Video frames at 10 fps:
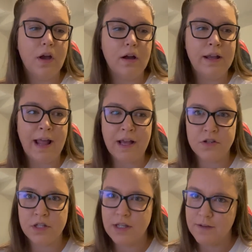And
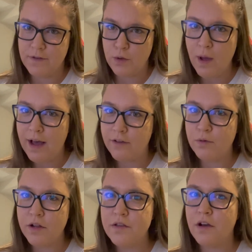actually, if you have
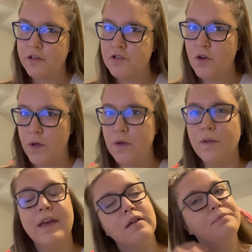one of those, I'll show you
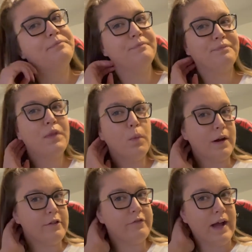like
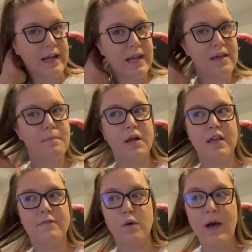where to find it, but
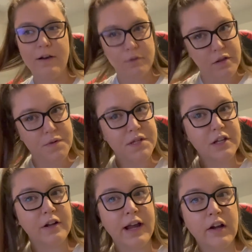if you have one of those in
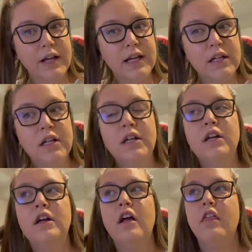your area,
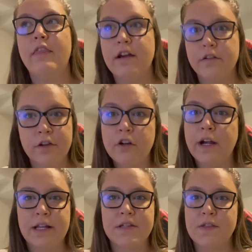they are the
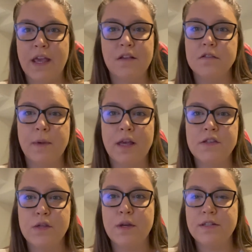greatest things
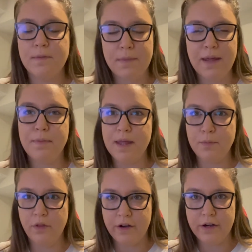because you get to meet
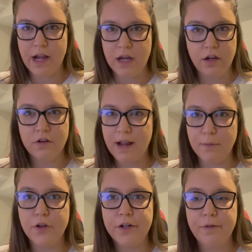people that are in your
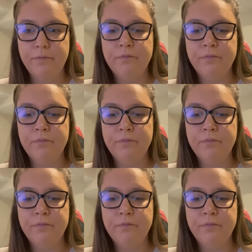neighborhood.